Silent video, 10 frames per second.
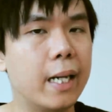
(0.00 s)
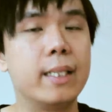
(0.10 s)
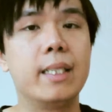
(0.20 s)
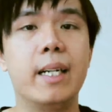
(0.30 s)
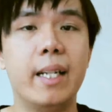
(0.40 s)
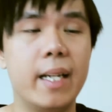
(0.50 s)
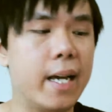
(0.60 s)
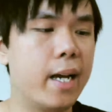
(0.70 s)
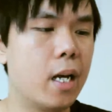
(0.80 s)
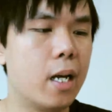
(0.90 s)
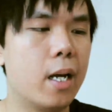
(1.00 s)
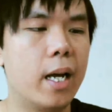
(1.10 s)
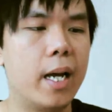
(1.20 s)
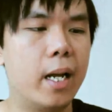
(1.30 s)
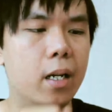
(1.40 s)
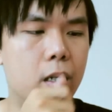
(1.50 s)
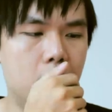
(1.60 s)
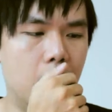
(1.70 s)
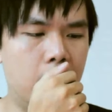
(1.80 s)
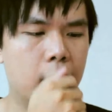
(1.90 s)
cards here and there. And
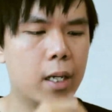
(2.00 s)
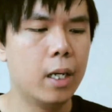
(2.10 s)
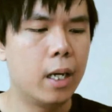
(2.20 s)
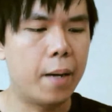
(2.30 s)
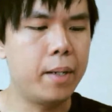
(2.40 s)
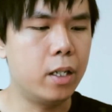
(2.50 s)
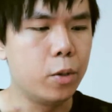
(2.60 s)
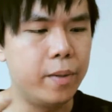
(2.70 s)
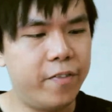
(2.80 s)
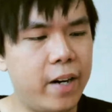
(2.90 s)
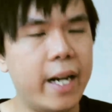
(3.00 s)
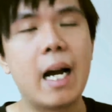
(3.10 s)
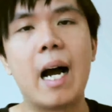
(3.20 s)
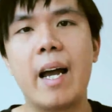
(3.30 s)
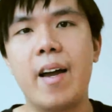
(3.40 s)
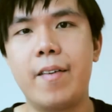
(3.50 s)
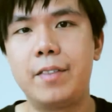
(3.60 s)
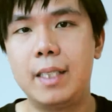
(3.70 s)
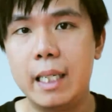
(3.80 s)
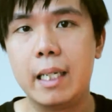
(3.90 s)
I mean, to be frank, I
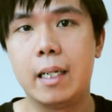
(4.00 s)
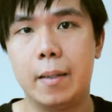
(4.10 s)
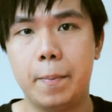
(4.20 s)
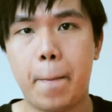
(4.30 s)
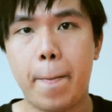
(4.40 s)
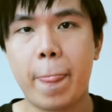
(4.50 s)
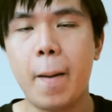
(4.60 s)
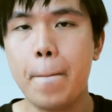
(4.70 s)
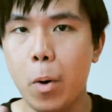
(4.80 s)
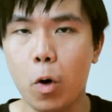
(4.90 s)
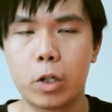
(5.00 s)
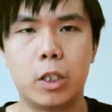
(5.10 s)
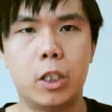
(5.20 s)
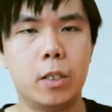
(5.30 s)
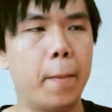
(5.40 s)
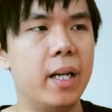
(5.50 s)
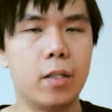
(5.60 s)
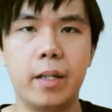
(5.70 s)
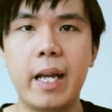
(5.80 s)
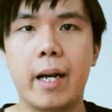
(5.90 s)
have seen books
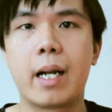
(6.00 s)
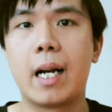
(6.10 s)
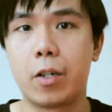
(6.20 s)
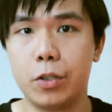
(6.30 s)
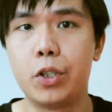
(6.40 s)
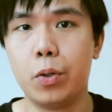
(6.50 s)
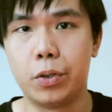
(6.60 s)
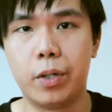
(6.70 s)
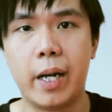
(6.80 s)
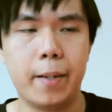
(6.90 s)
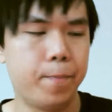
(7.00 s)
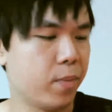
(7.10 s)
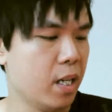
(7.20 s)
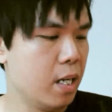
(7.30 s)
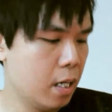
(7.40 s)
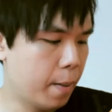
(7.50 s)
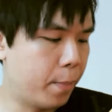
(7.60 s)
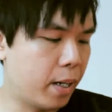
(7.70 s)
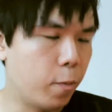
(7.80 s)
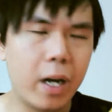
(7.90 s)
based on that, card controls, right?
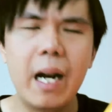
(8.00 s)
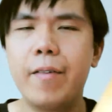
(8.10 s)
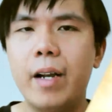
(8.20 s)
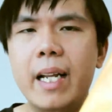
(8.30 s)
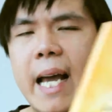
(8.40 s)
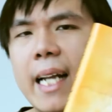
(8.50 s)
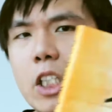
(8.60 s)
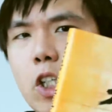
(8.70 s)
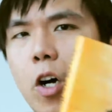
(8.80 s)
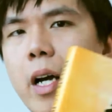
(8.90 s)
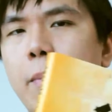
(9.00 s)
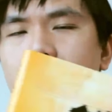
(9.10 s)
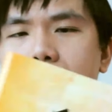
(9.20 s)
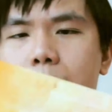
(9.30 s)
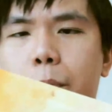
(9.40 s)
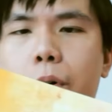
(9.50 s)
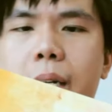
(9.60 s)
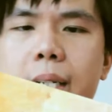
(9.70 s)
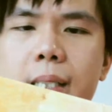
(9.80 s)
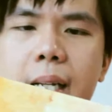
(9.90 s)
But what I really enjoy about this
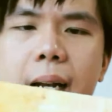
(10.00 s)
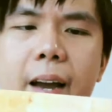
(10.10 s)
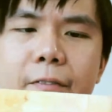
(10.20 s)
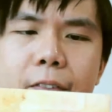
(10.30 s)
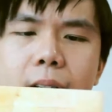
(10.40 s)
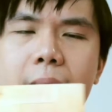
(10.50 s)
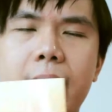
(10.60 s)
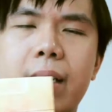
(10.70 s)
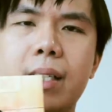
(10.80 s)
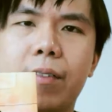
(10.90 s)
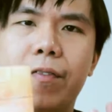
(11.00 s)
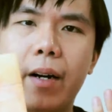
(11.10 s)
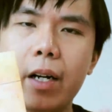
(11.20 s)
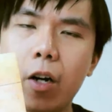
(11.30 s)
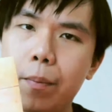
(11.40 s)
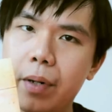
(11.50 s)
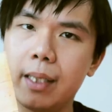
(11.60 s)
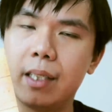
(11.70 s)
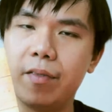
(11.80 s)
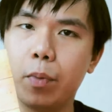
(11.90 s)
book is that I feel that it is a very
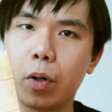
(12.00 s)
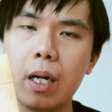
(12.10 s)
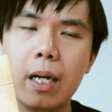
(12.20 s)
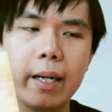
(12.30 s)
comprehensive book